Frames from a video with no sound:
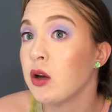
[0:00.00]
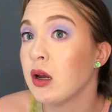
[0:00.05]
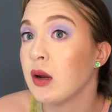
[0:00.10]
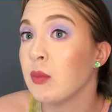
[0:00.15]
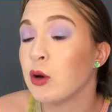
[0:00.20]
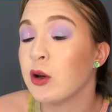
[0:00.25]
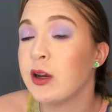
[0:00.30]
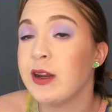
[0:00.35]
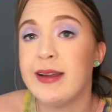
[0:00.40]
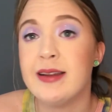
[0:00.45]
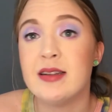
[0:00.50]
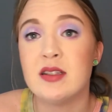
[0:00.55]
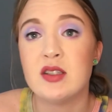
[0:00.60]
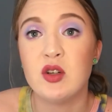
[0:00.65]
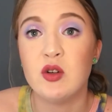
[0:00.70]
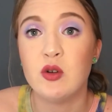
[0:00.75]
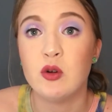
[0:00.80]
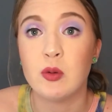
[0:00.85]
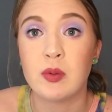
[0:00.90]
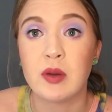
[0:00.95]
and pretty easy
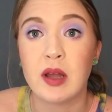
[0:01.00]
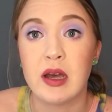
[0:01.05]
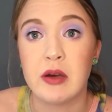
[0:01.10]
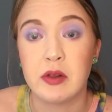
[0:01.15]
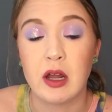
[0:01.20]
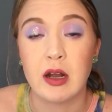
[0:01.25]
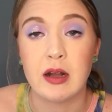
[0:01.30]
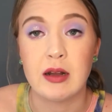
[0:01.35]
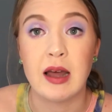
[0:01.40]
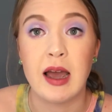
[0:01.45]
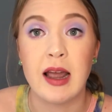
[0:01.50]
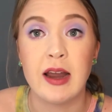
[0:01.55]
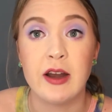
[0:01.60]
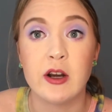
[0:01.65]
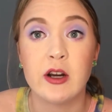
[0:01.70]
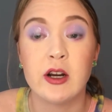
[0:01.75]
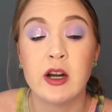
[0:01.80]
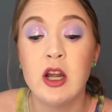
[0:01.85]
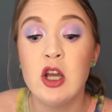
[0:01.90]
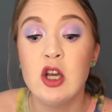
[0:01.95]
to apply without a
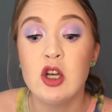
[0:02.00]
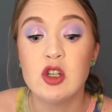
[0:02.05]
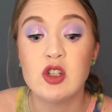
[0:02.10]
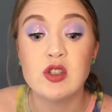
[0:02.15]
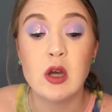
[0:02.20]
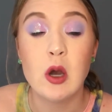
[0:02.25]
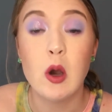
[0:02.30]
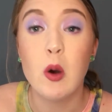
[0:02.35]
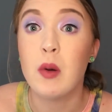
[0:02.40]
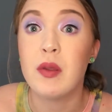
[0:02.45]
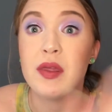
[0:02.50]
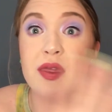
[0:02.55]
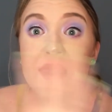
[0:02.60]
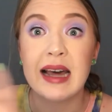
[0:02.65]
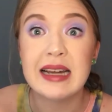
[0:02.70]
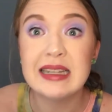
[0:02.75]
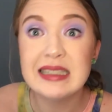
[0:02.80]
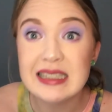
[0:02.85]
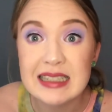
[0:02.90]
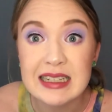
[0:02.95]
liner. So
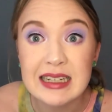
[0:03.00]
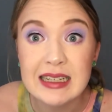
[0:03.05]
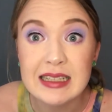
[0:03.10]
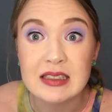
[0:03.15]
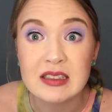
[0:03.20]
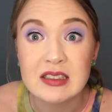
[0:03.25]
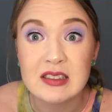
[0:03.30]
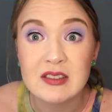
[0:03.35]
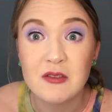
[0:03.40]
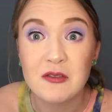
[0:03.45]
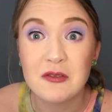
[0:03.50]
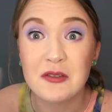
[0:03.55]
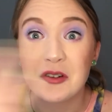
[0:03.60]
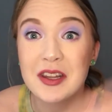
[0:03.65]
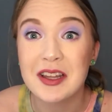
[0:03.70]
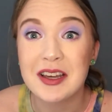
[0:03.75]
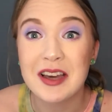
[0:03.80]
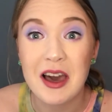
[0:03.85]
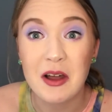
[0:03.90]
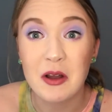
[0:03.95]
that's it for the
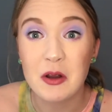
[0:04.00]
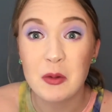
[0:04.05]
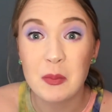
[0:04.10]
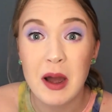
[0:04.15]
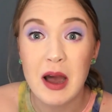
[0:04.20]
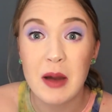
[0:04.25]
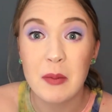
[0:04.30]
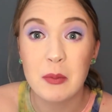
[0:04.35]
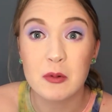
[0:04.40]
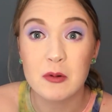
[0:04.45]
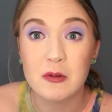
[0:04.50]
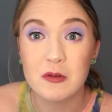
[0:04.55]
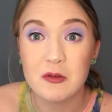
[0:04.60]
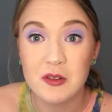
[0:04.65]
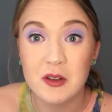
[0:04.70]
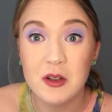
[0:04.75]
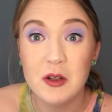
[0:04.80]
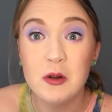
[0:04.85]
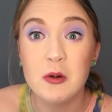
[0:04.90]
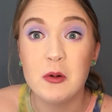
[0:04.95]
ColourPop
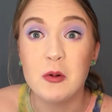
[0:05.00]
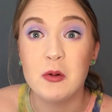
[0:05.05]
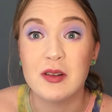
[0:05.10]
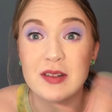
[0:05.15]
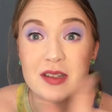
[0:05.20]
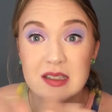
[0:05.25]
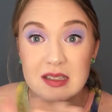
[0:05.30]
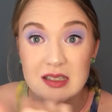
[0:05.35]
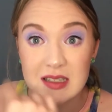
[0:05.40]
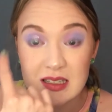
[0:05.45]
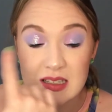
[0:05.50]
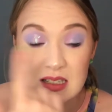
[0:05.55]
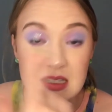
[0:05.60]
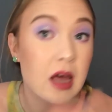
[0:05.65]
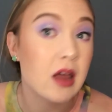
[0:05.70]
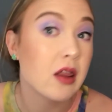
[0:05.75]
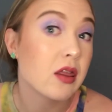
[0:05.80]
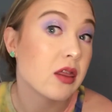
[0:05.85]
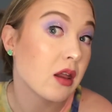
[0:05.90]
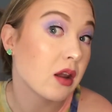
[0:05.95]
review. This is
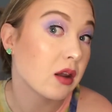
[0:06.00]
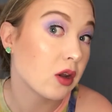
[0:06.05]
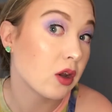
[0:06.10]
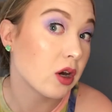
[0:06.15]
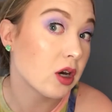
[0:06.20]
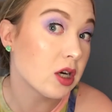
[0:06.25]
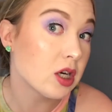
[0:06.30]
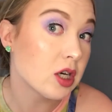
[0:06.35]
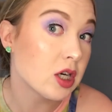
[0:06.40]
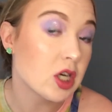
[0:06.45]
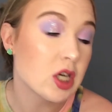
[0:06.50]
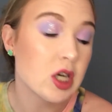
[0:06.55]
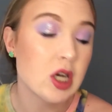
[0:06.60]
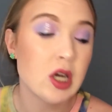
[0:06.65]
the look.